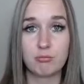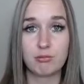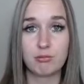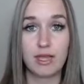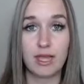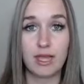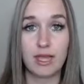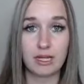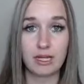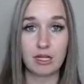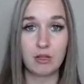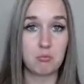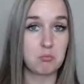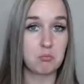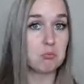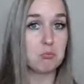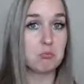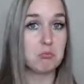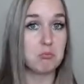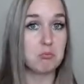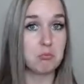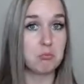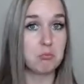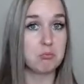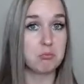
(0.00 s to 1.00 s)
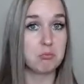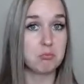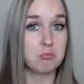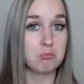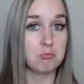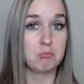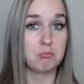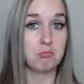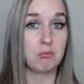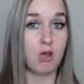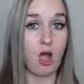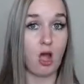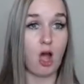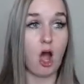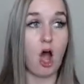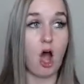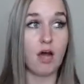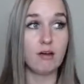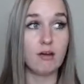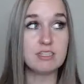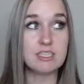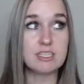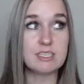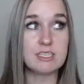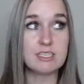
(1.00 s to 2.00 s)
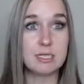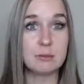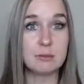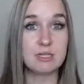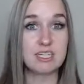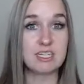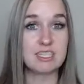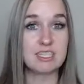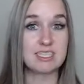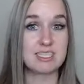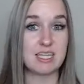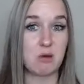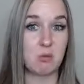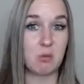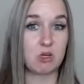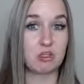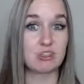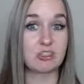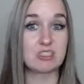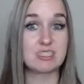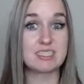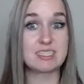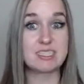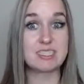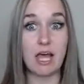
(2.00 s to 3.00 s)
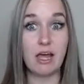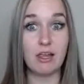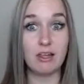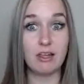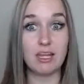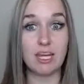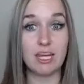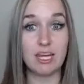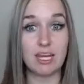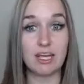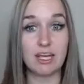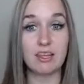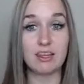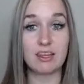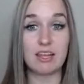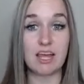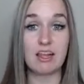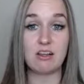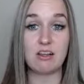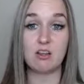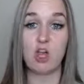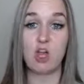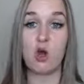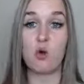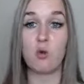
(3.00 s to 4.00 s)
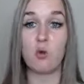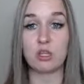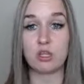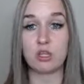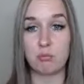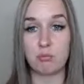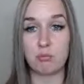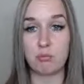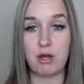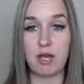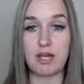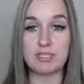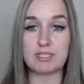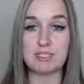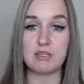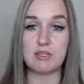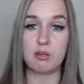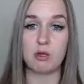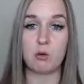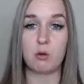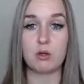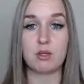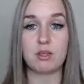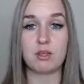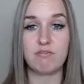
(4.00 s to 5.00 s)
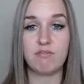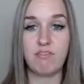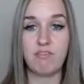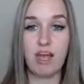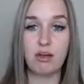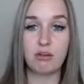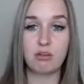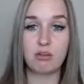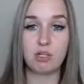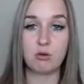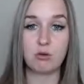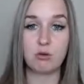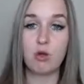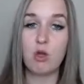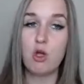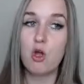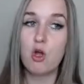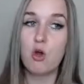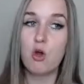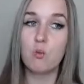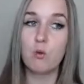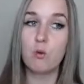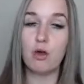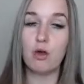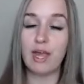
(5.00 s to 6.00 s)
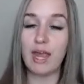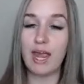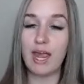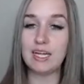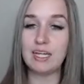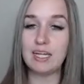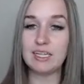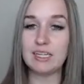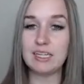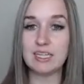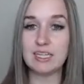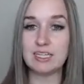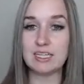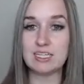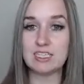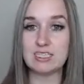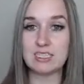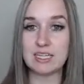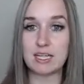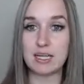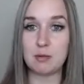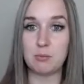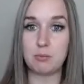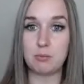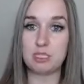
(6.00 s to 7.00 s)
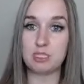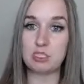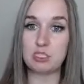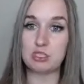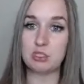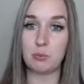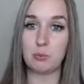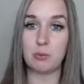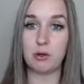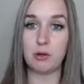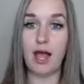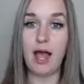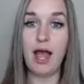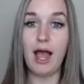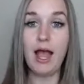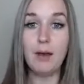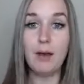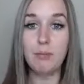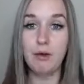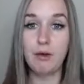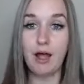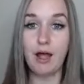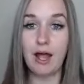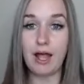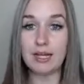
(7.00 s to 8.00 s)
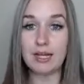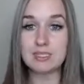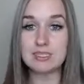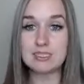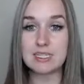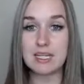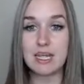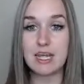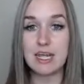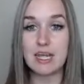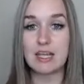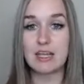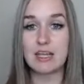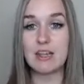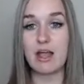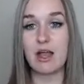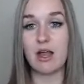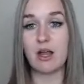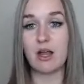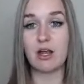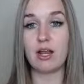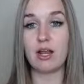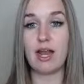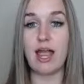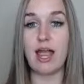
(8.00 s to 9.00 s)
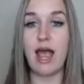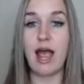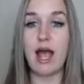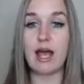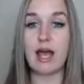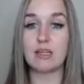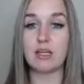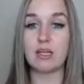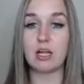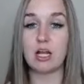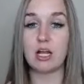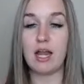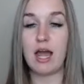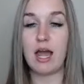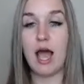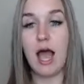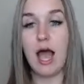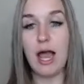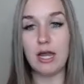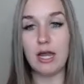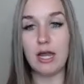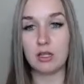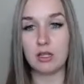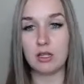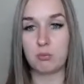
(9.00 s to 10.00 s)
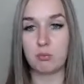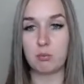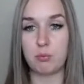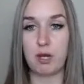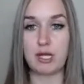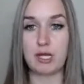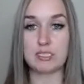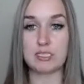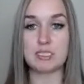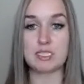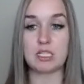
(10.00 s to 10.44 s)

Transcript: Like, obviously, because they weren't selling, they lowered the price, they lowered the value. Well, anything that's going to be super high priced, they're gonna higher the price.